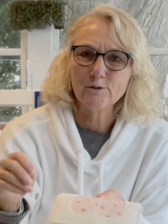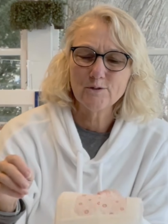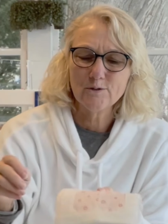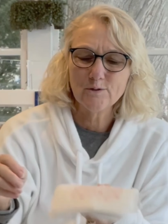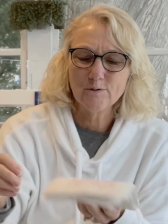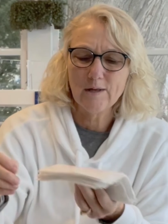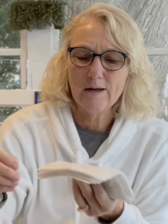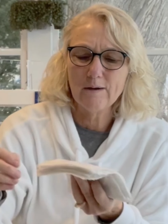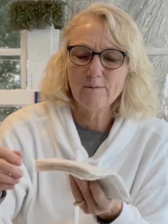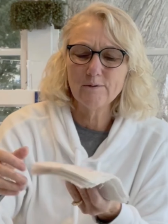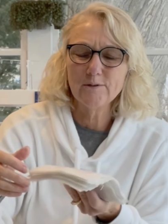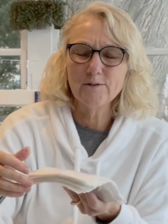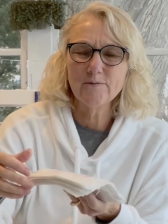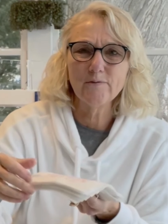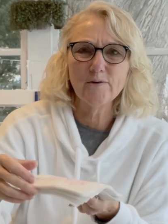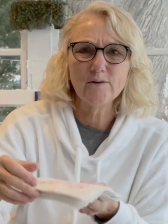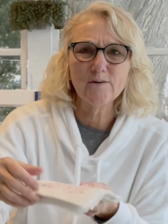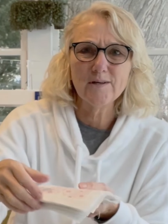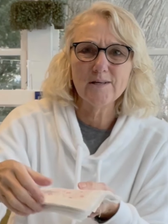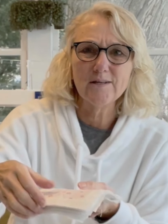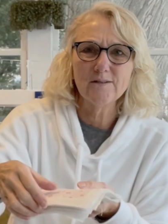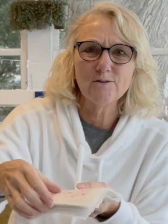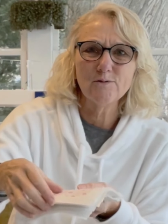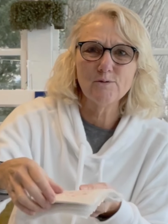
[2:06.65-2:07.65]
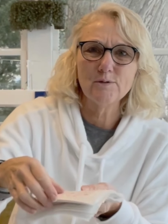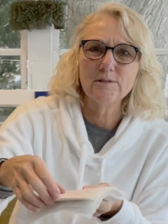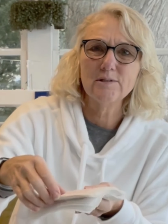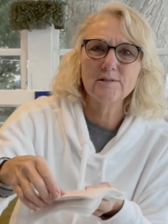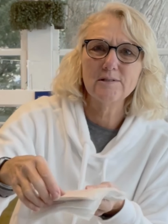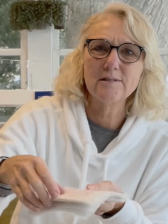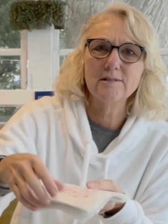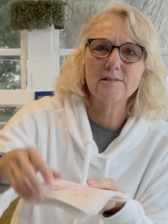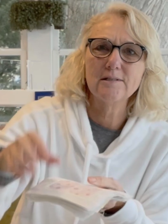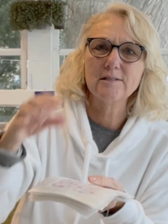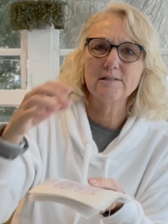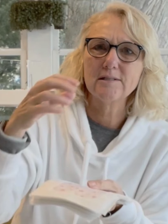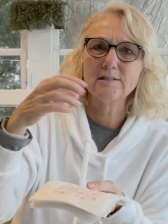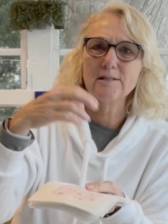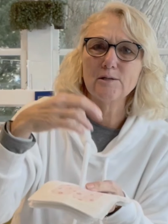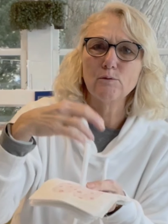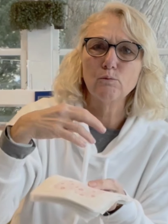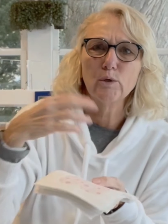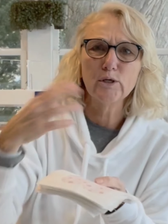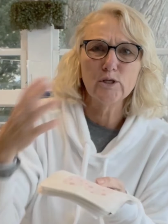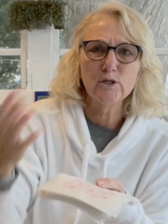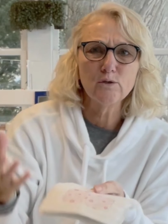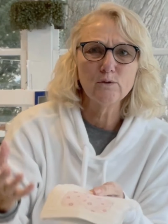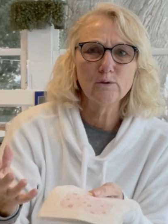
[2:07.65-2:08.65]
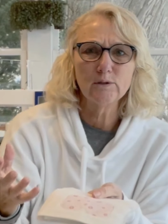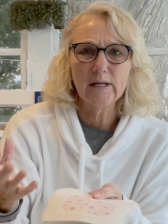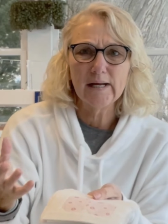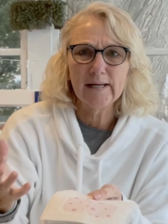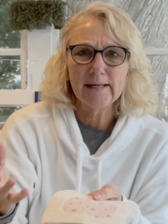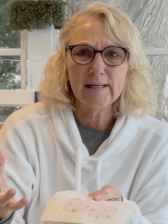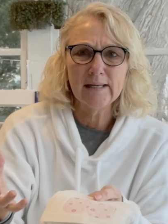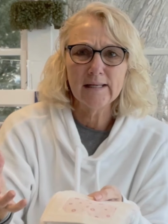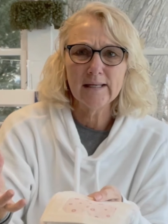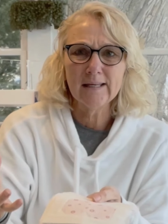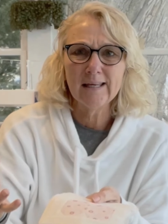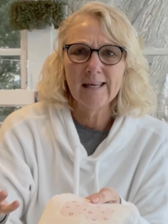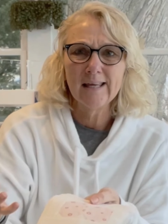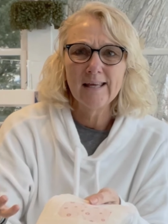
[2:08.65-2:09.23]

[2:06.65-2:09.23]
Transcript: So that was very interesting to see what you like.